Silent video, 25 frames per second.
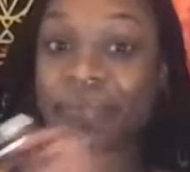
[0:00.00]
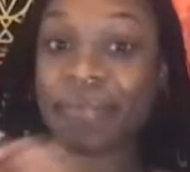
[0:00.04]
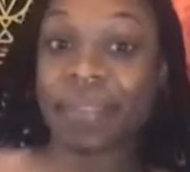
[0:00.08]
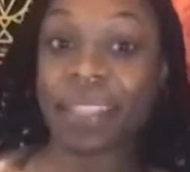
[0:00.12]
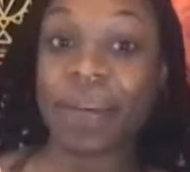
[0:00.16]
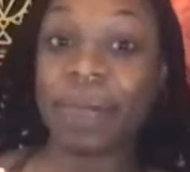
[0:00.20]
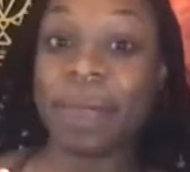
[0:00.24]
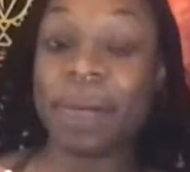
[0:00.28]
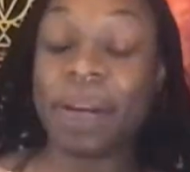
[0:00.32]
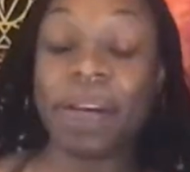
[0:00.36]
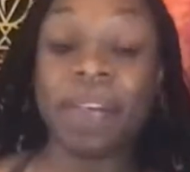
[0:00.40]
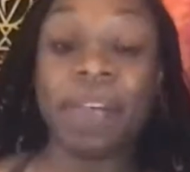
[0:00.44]

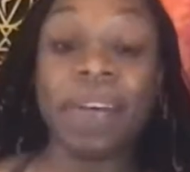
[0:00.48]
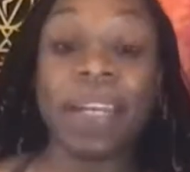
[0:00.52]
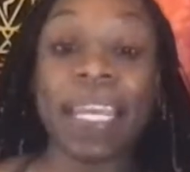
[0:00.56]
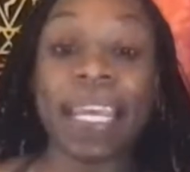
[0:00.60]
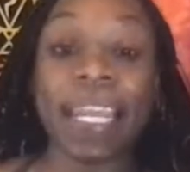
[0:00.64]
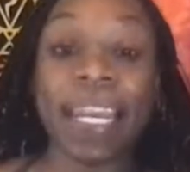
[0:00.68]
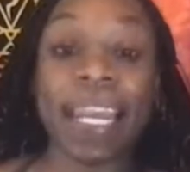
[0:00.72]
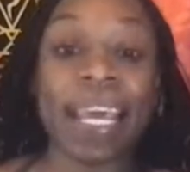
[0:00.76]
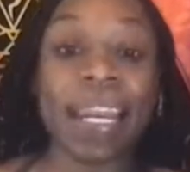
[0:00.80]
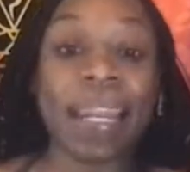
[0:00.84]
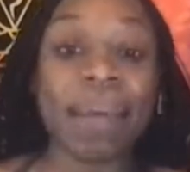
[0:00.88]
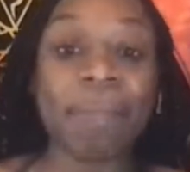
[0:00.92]
we don't need
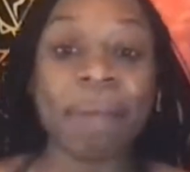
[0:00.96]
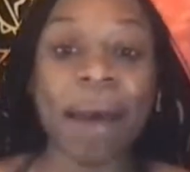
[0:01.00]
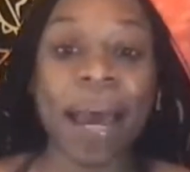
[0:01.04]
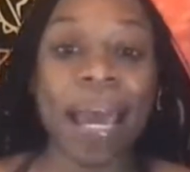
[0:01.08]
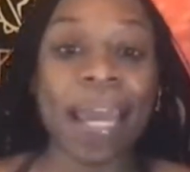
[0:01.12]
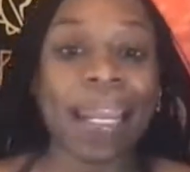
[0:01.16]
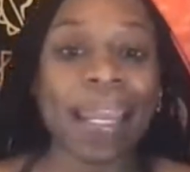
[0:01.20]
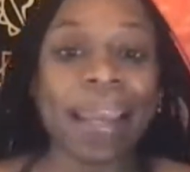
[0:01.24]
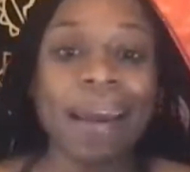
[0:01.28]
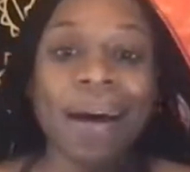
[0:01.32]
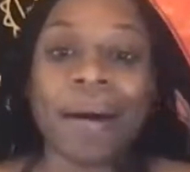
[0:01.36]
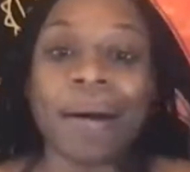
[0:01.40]

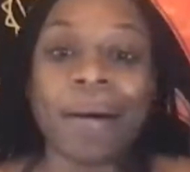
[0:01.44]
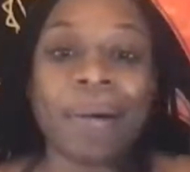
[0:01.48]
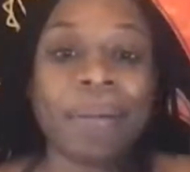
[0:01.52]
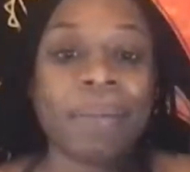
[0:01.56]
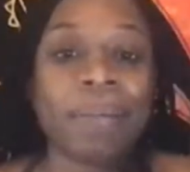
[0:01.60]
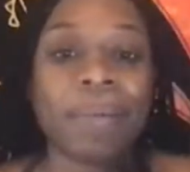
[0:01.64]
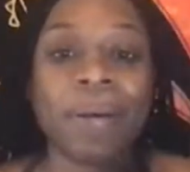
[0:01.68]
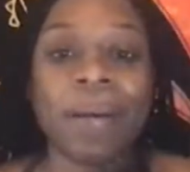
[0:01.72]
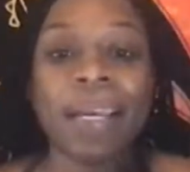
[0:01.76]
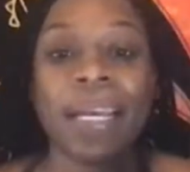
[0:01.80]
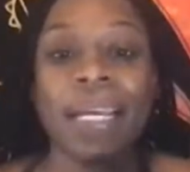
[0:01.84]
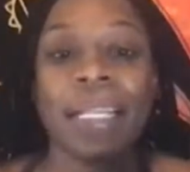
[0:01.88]
anybody help
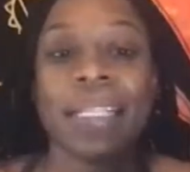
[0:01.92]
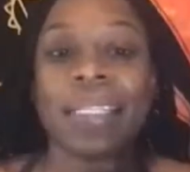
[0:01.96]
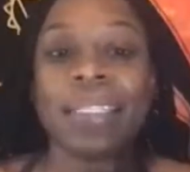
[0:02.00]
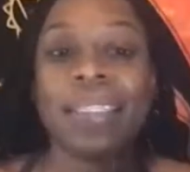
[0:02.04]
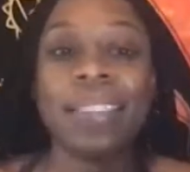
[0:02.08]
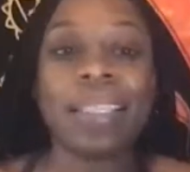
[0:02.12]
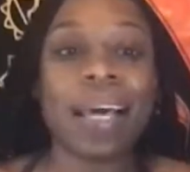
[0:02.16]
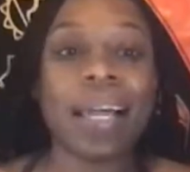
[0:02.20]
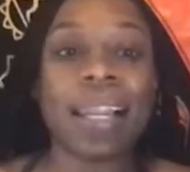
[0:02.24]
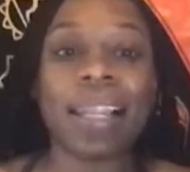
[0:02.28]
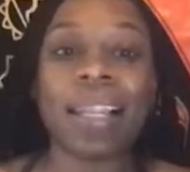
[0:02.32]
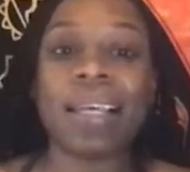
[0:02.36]
to
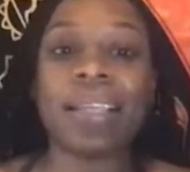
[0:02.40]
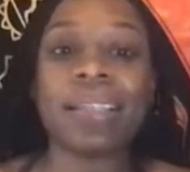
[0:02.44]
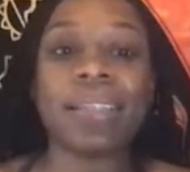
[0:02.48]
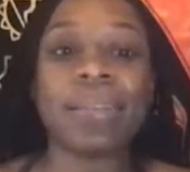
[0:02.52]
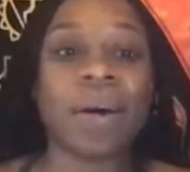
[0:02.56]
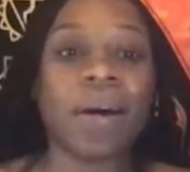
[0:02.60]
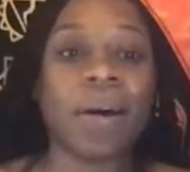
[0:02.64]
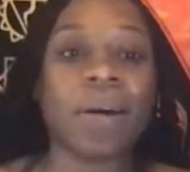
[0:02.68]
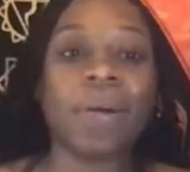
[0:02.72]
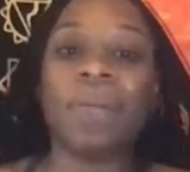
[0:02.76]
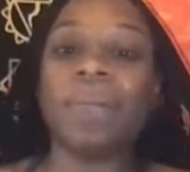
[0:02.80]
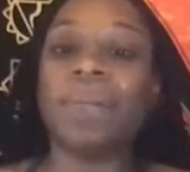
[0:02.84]
tell us,
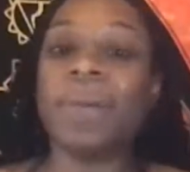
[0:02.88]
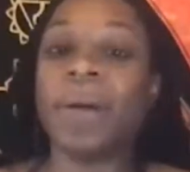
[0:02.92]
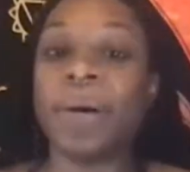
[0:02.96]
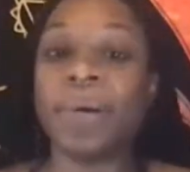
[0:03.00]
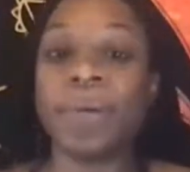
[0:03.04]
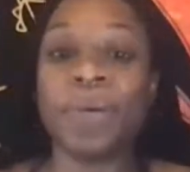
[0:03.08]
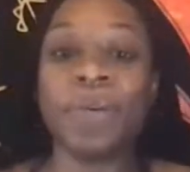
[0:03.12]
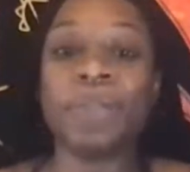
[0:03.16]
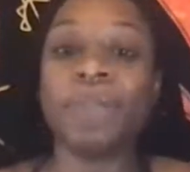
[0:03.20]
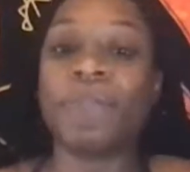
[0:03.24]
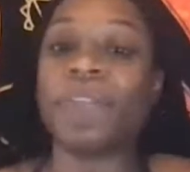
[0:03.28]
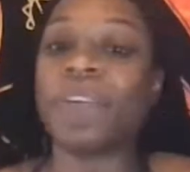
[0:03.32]
oh, no,
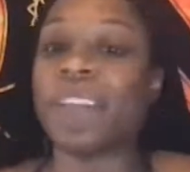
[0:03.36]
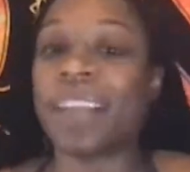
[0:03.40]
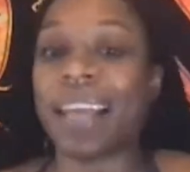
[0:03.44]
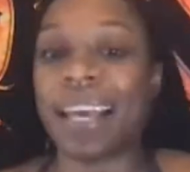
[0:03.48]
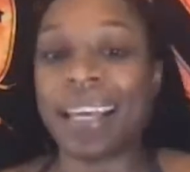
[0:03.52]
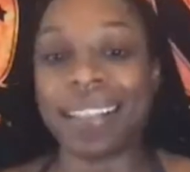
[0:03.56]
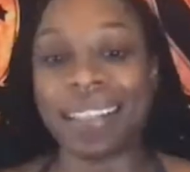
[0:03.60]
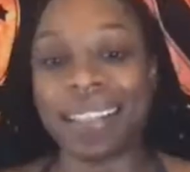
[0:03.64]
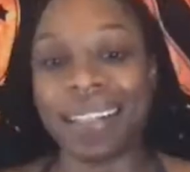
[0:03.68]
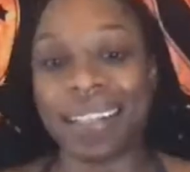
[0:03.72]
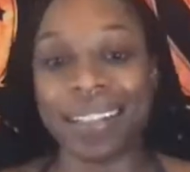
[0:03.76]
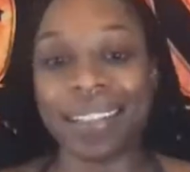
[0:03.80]
you feel
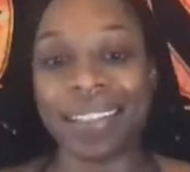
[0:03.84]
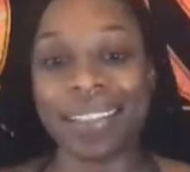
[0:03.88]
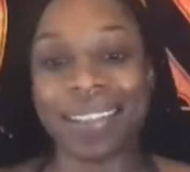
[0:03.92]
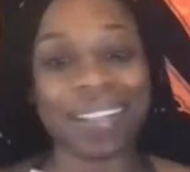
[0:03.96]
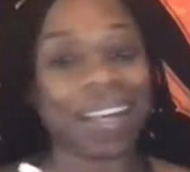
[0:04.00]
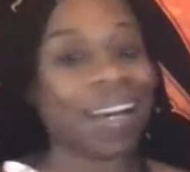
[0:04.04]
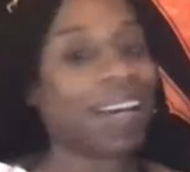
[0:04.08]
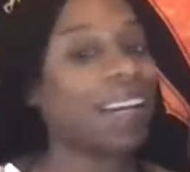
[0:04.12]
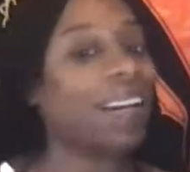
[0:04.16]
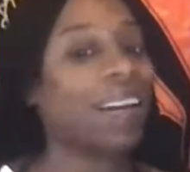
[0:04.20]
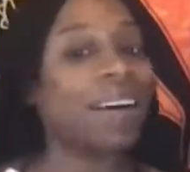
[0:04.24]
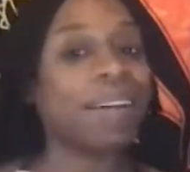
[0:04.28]
like this.
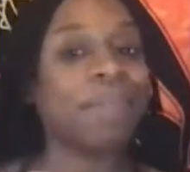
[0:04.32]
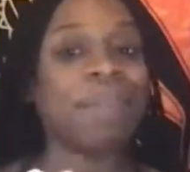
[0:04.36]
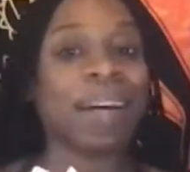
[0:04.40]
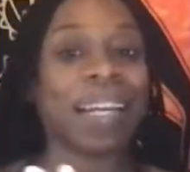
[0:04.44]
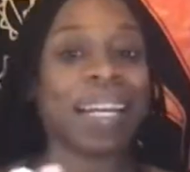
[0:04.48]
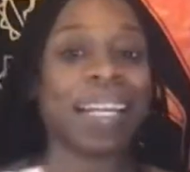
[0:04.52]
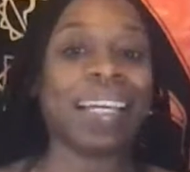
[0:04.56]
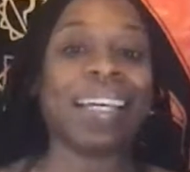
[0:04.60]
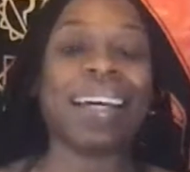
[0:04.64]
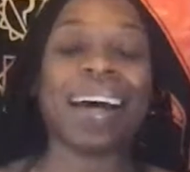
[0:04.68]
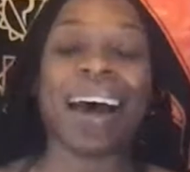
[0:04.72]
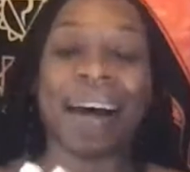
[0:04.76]
Like, no, my
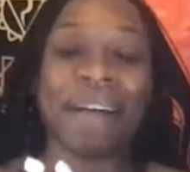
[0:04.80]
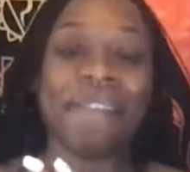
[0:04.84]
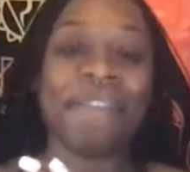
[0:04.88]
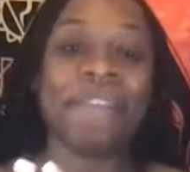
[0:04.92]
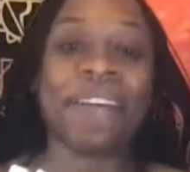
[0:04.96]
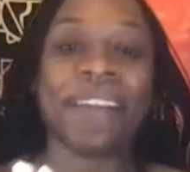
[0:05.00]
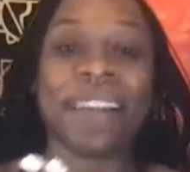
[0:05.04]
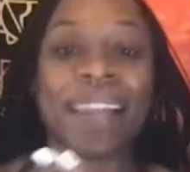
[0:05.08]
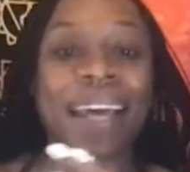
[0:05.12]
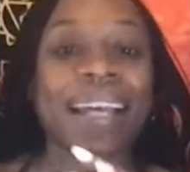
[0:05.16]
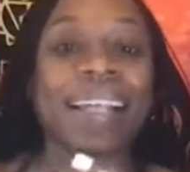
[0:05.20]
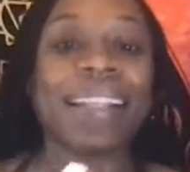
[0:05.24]
nigga, I
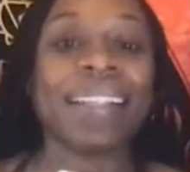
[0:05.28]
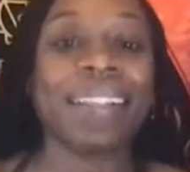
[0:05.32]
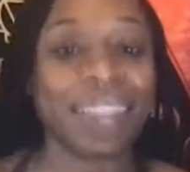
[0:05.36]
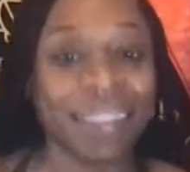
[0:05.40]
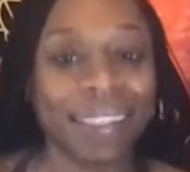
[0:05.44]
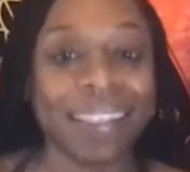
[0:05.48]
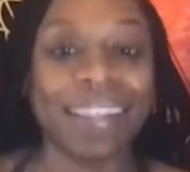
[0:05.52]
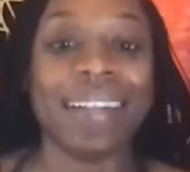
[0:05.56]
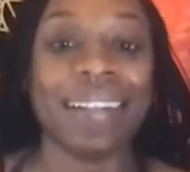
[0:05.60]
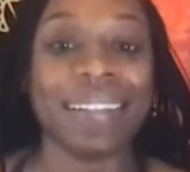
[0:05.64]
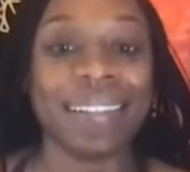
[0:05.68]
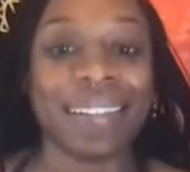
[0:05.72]
feel like
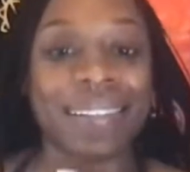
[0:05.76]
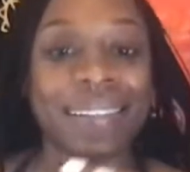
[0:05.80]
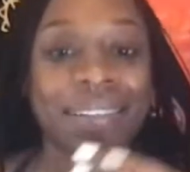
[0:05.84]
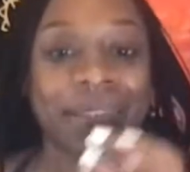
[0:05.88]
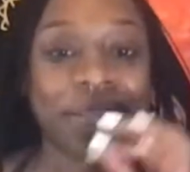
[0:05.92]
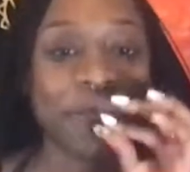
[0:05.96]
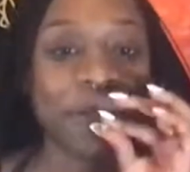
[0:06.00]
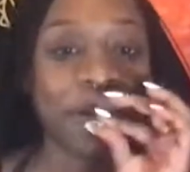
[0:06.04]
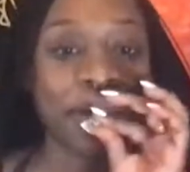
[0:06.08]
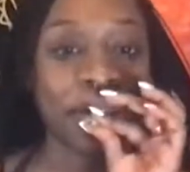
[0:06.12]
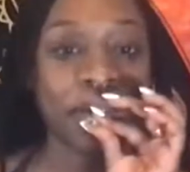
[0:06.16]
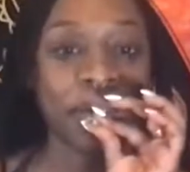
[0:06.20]
this. The
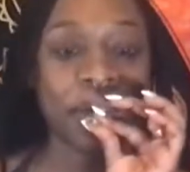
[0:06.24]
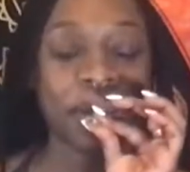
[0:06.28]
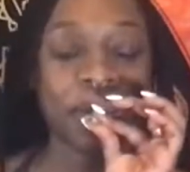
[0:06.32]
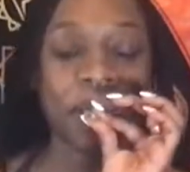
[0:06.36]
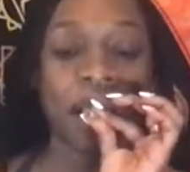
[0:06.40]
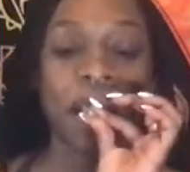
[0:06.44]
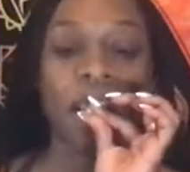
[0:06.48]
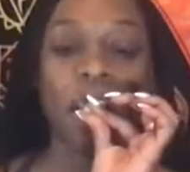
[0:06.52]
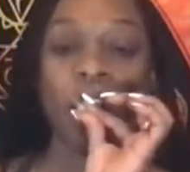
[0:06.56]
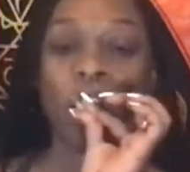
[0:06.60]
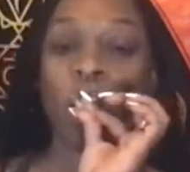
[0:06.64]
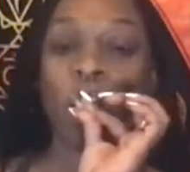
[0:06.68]
fuck you talking about?